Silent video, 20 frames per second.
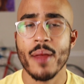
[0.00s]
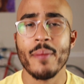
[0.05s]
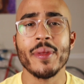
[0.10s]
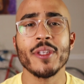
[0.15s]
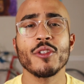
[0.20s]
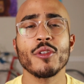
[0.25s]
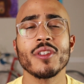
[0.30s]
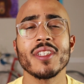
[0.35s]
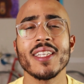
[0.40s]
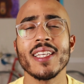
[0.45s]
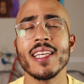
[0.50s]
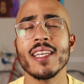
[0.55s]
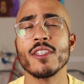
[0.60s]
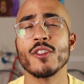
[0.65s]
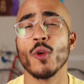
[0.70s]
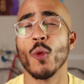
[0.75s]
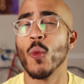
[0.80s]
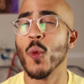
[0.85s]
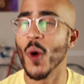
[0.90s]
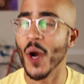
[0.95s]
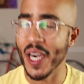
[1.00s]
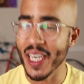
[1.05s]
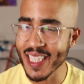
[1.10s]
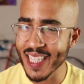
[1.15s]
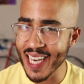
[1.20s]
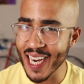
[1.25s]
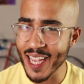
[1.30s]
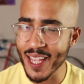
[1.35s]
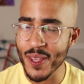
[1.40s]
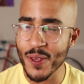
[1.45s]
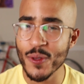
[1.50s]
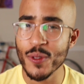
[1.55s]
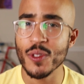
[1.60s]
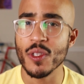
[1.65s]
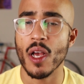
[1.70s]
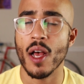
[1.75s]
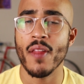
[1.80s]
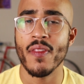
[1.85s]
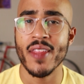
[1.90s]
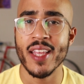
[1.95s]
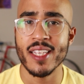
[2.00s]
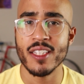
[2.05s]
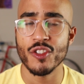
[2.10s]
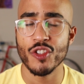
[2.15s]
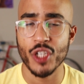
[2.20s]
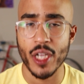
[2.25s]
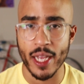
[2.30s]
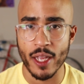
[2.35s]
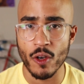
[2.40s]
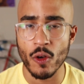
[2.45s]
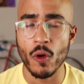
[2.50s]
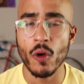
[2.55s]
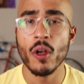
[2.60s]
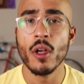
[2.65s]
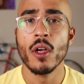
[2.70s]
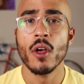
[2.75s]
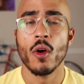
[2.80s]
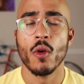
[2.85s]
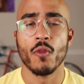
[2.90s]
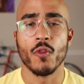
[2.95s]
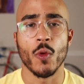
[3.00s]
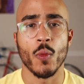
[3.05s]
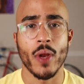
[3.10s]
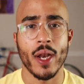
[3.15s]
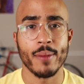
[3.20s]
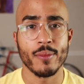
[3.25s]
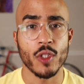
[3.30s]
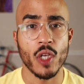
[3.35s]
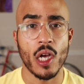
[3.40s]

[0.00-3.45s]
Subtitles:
Mr. C is a word that I use on this channel for when I'm